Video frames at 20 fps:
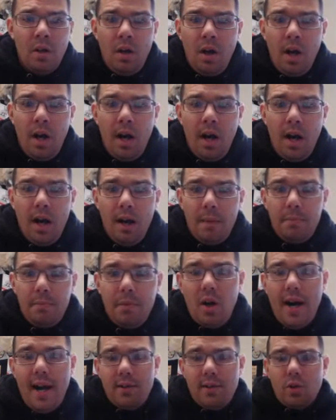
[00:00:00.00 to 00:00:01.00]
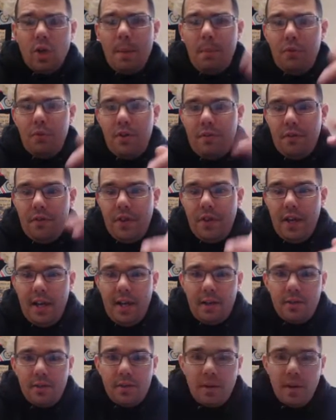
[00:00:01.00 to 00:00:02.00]
All right, so a couple different
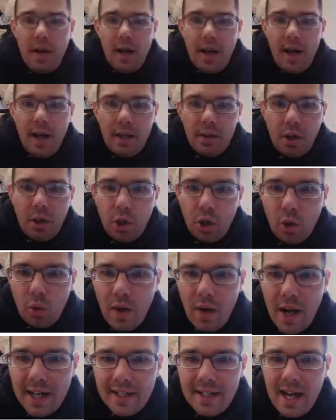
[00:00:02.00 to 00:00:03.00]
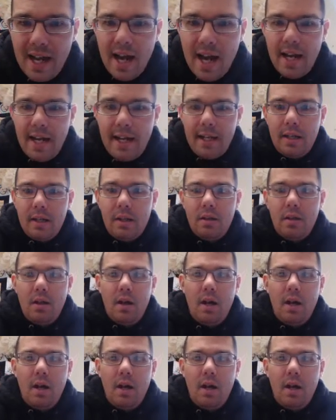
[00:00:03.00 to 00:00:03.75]
things. The Little Rock Nine.